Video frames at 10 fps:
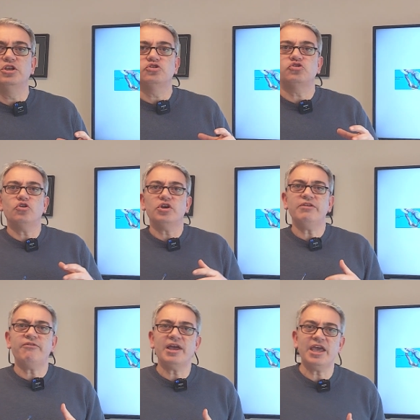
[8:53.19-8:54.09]
So
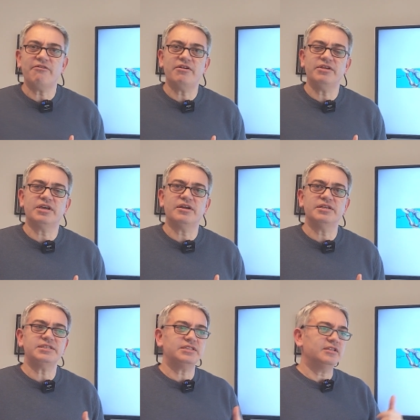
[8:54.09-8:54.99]
if I have a
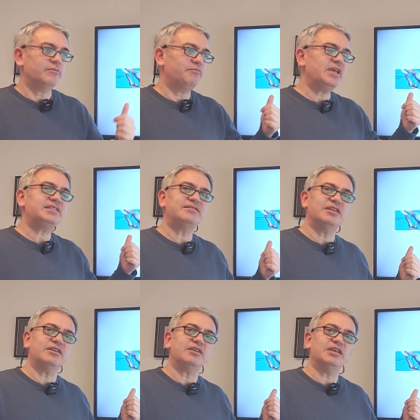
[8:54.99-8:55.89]
recurrence, best
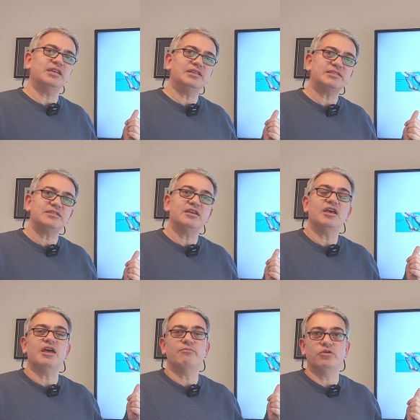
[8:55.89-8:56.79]
thing is
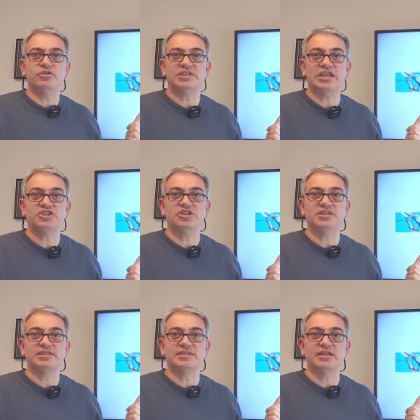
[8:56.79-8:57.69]
embolization
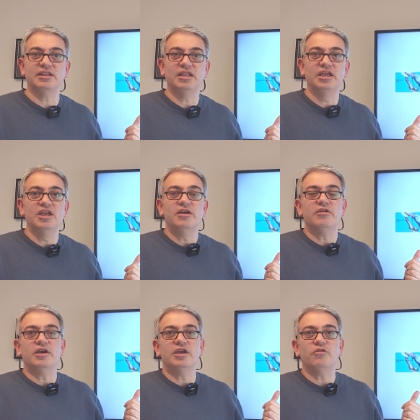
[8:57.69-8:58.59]
still,
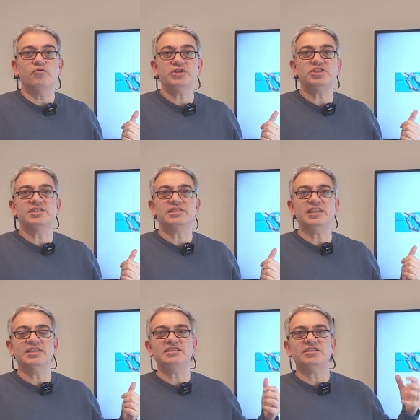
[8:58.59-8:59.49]
which is
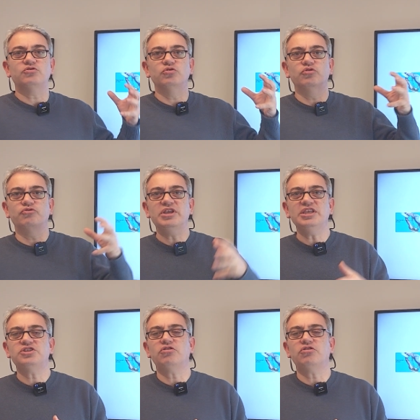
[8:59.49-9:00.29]
easy to reach